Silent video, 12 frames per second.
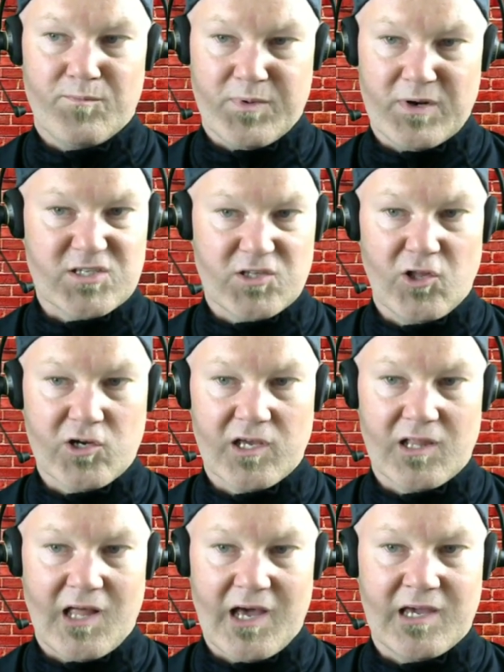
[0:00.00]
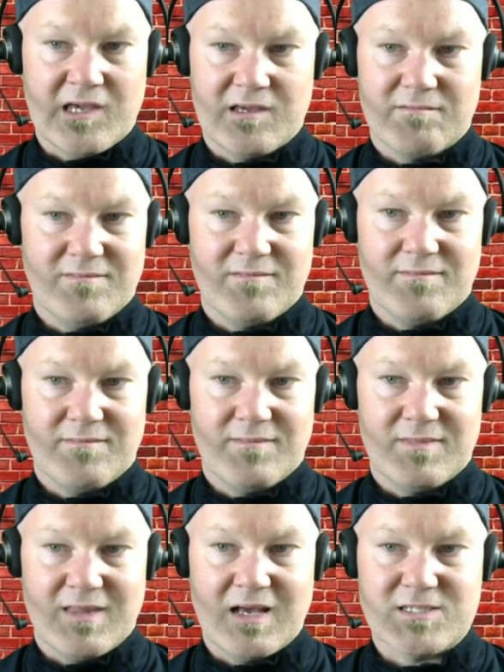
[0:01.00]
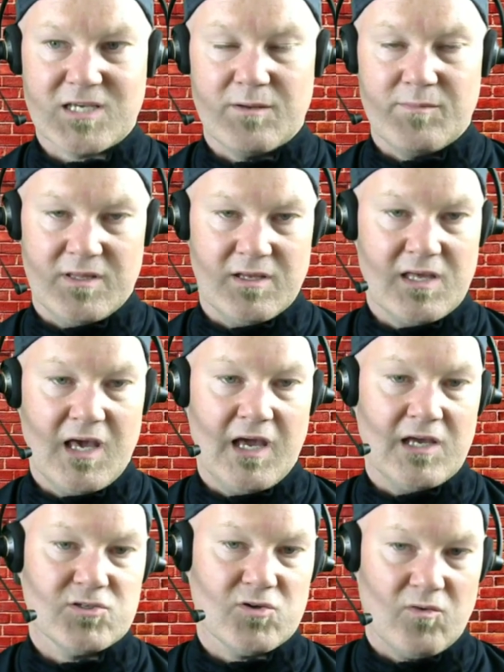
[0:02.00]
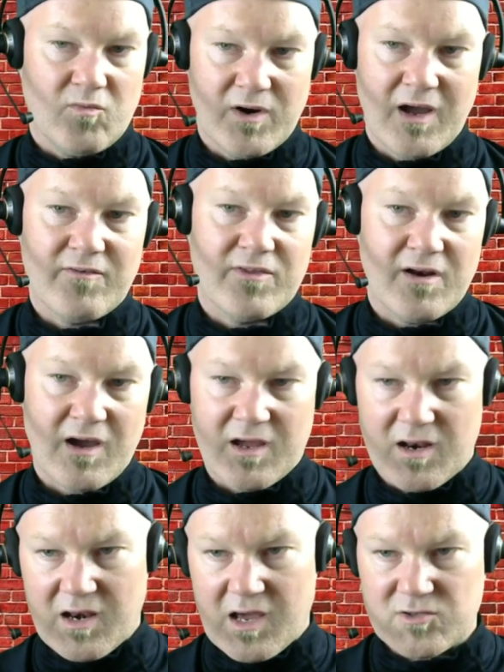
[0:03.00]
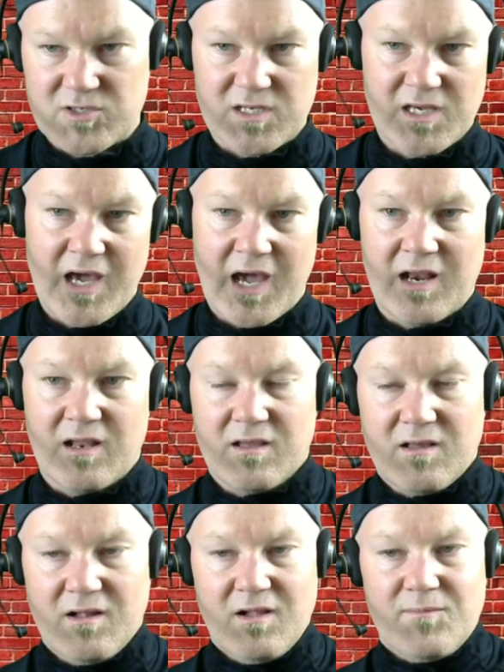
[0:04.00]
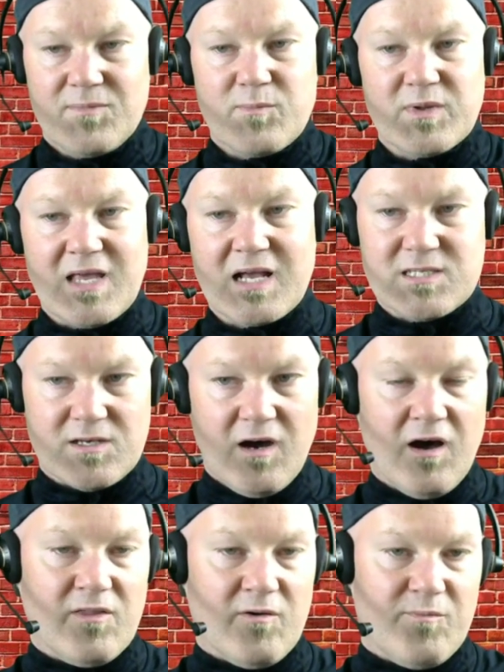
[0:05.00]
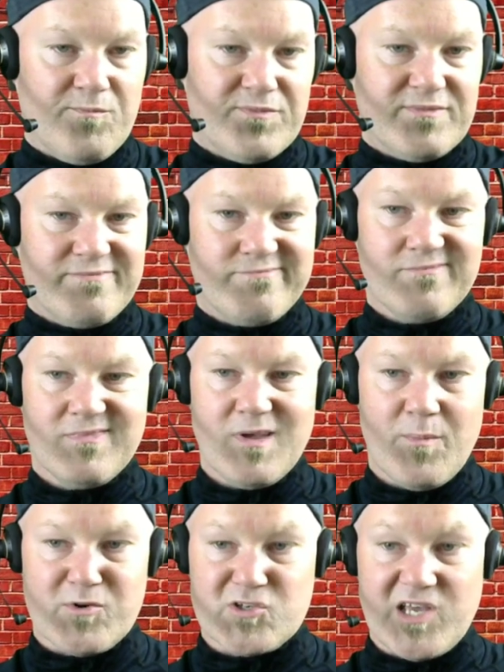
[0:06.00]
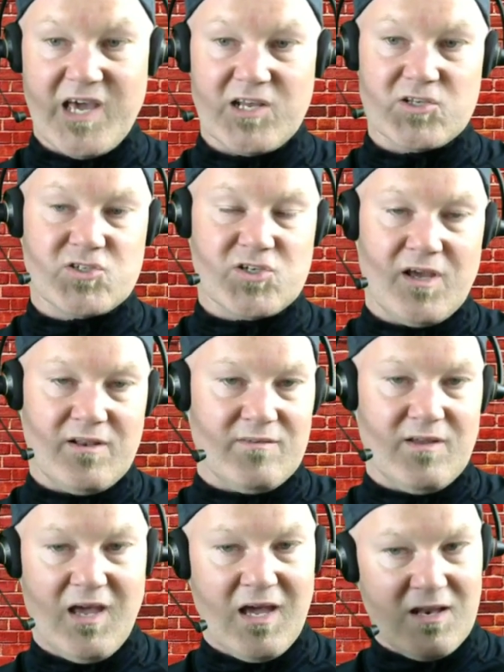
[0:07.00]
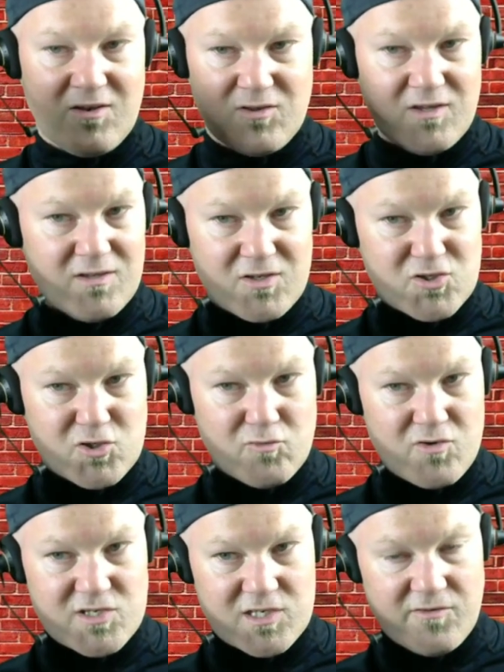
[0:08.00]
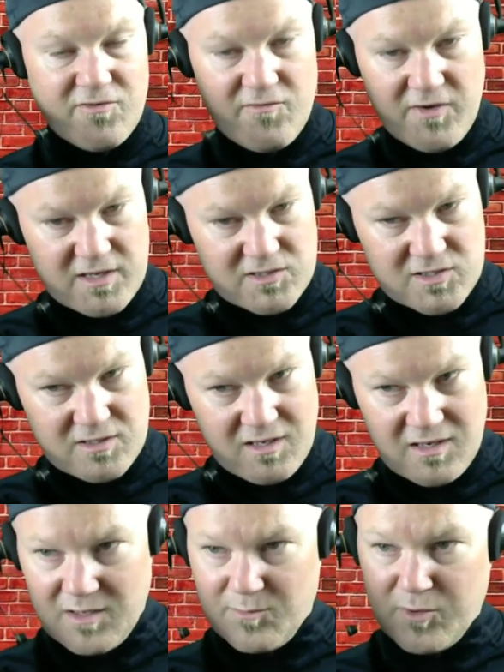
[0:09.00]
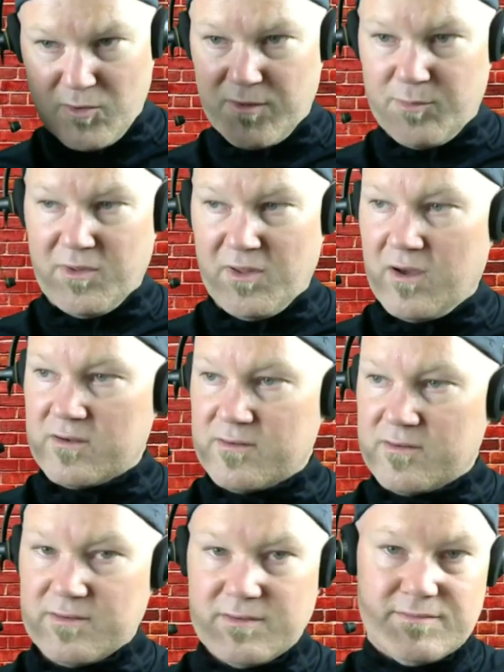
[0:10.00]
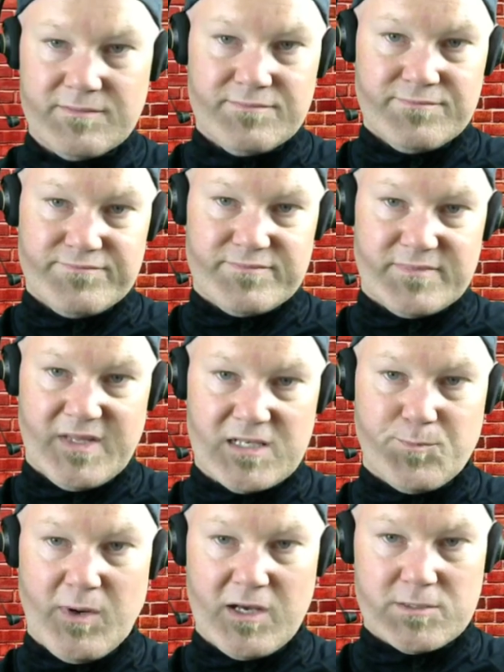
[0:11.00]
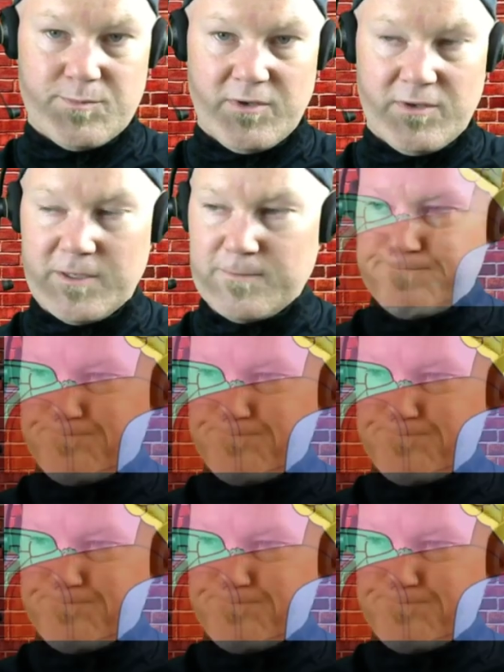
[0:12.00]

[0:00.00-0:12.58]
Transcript: but it's looking like that's going to be the case or whatever. They're not going to announce it yet. But that's on the percentage, and it's too risky for Vince, and then he pulled the plug. That's a possibility.